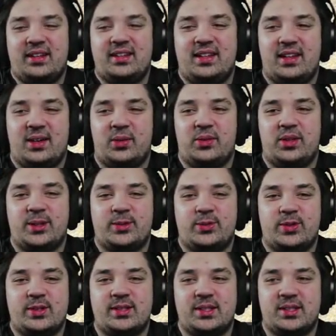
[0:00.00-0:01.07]
Tego, thanks for
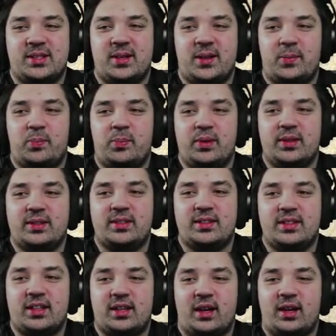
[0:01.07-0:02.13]
the 69 bits.
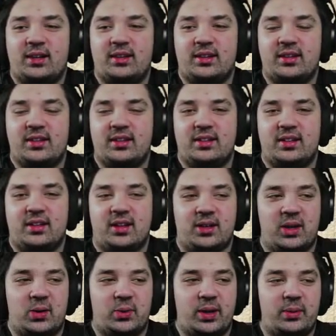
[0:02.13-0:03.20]
You kind of did it at a not
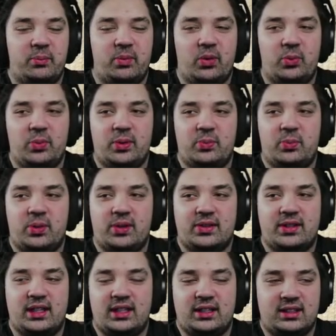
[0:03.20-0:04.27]
great moment, but I'll
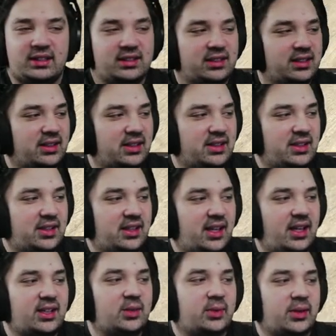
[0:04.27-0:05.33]
take it.
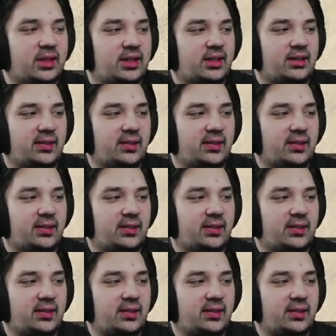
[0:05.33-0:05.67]
Anyway.